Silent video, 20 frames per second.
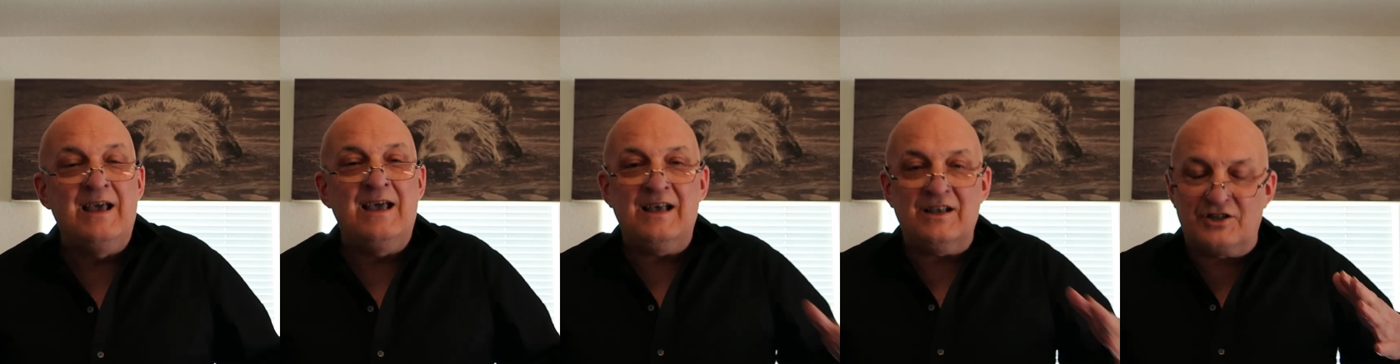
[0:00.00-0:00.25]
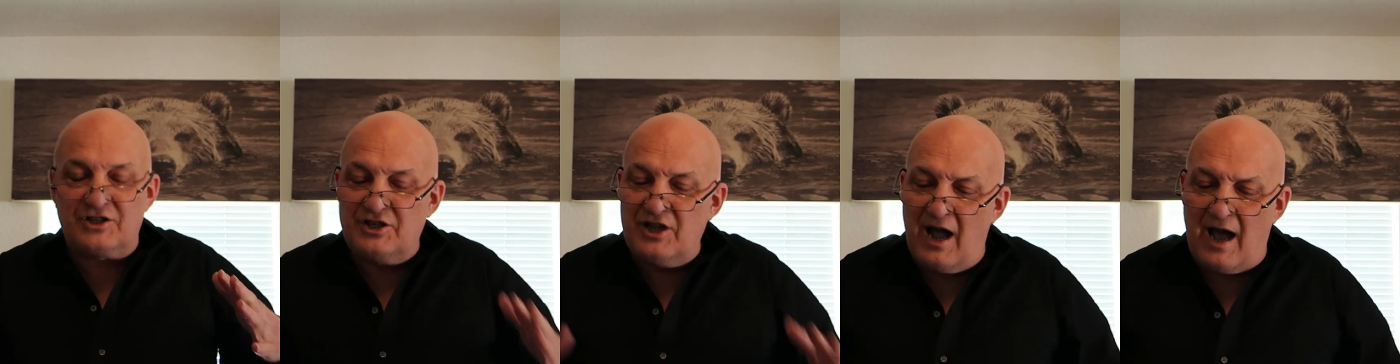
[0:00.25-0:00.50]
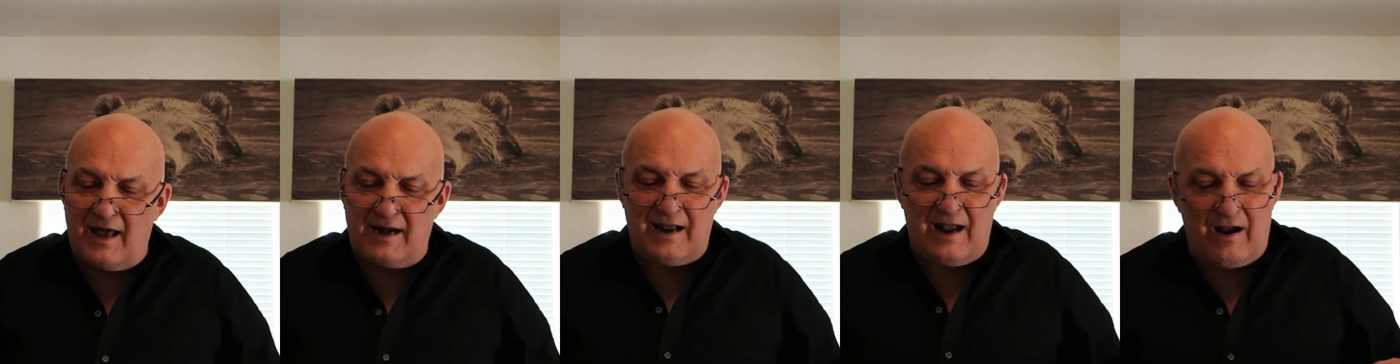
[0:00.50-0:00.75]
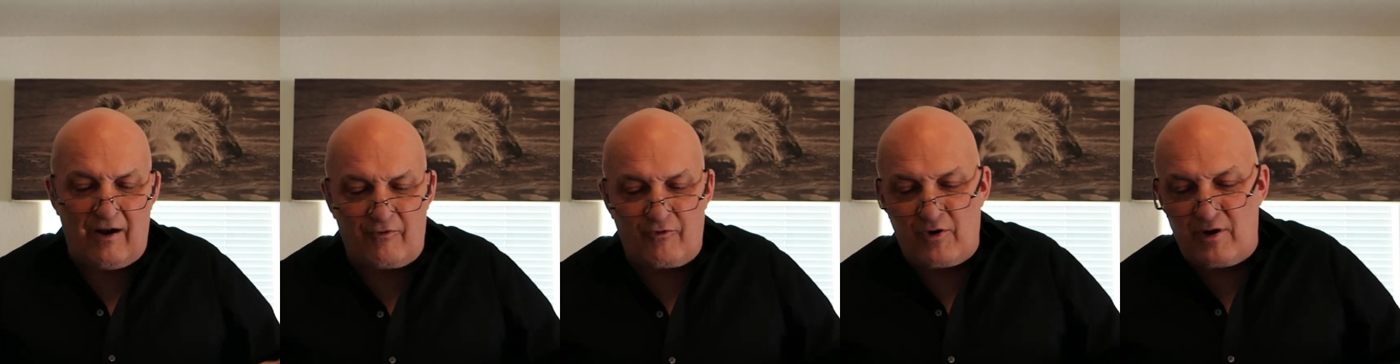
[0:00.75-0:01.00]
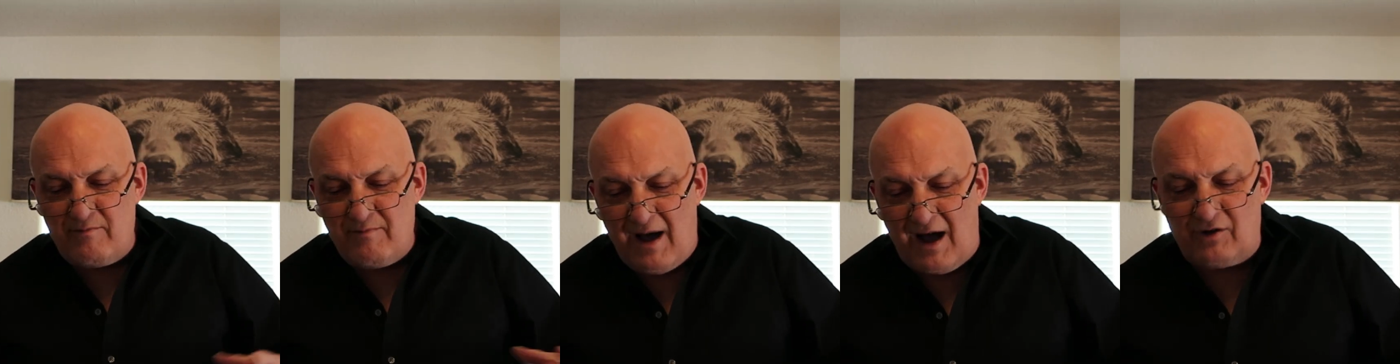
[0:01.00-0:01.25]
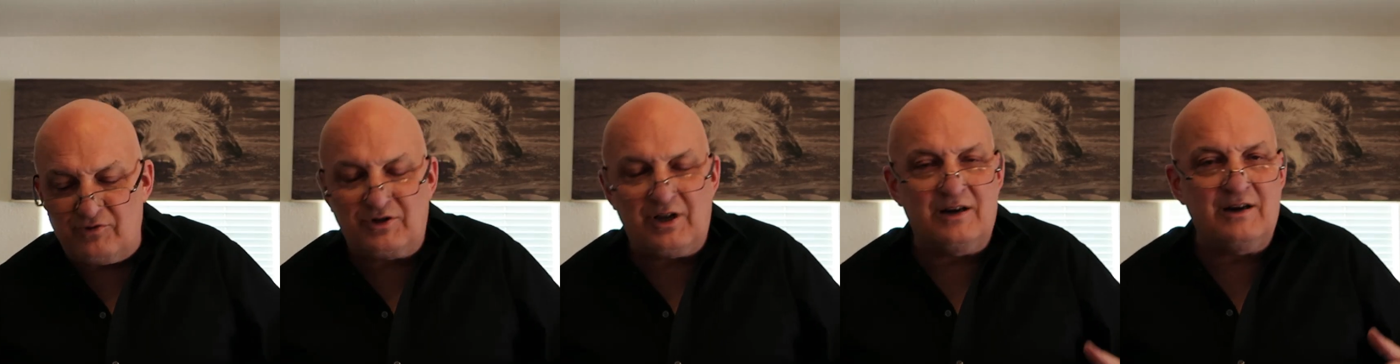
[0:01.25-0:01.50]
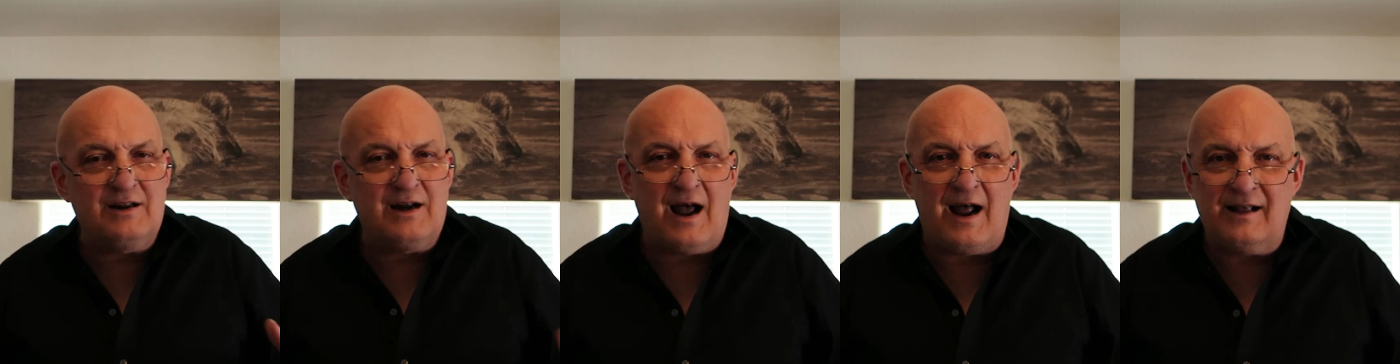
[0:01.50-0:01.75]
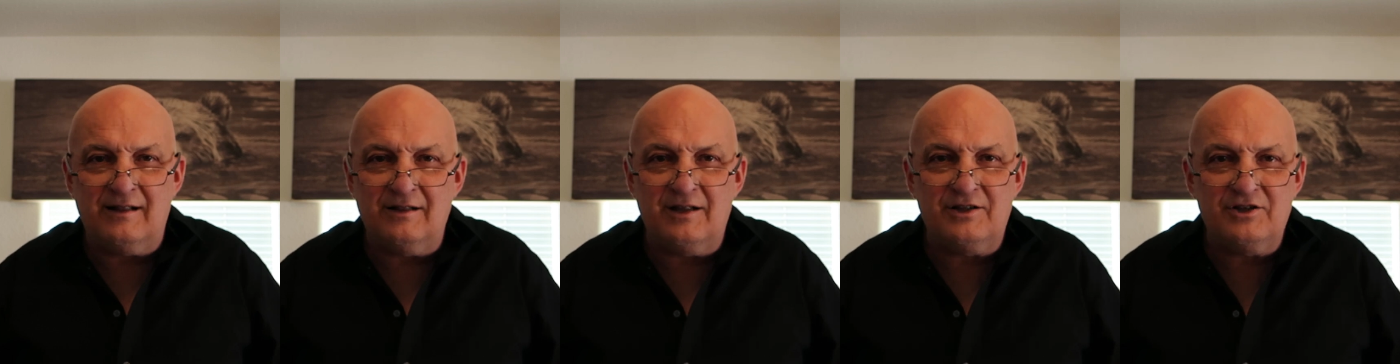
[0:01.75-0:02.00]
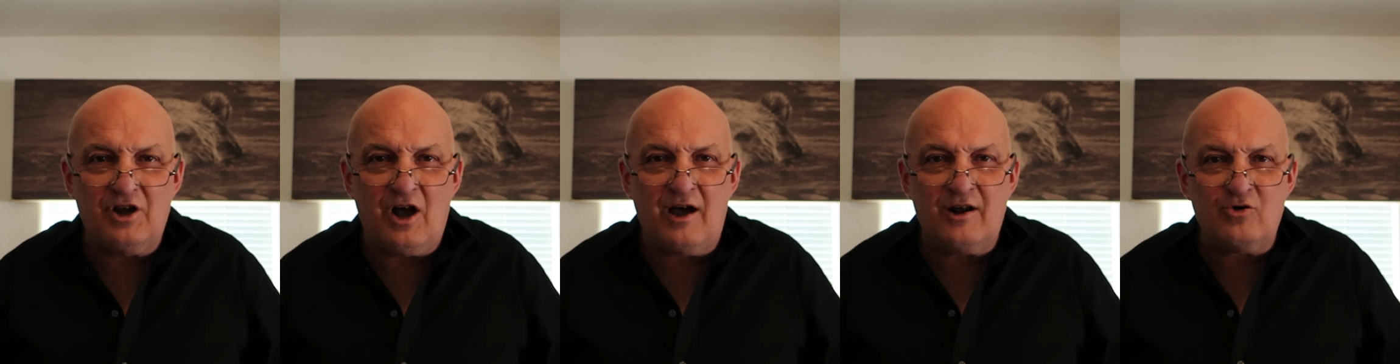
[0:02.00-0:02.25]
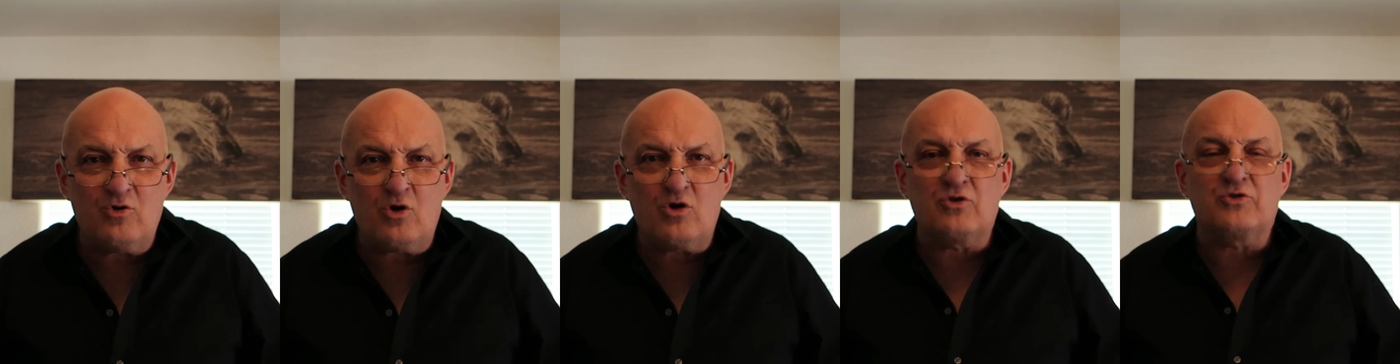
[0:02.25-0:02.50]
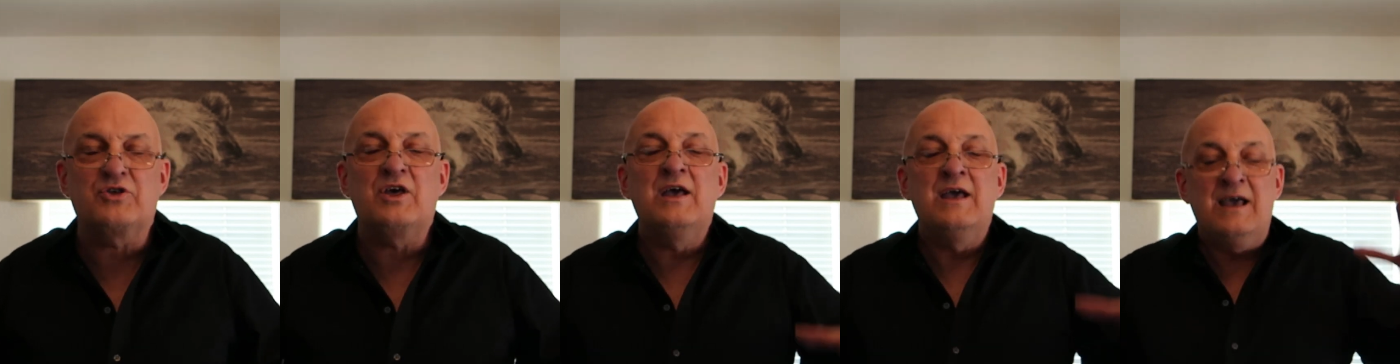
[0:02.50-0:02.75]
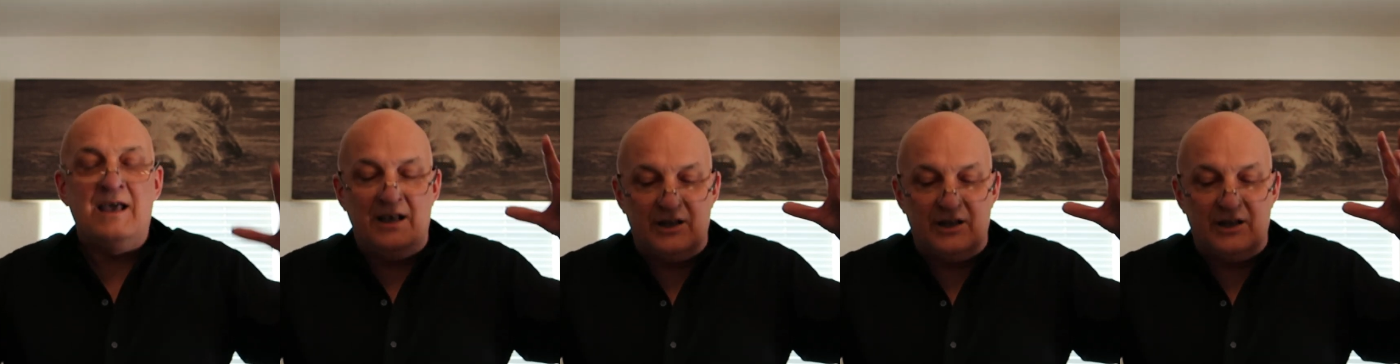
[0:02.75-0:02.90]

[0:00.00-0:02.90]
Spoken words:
It's not every mountain and island on earth.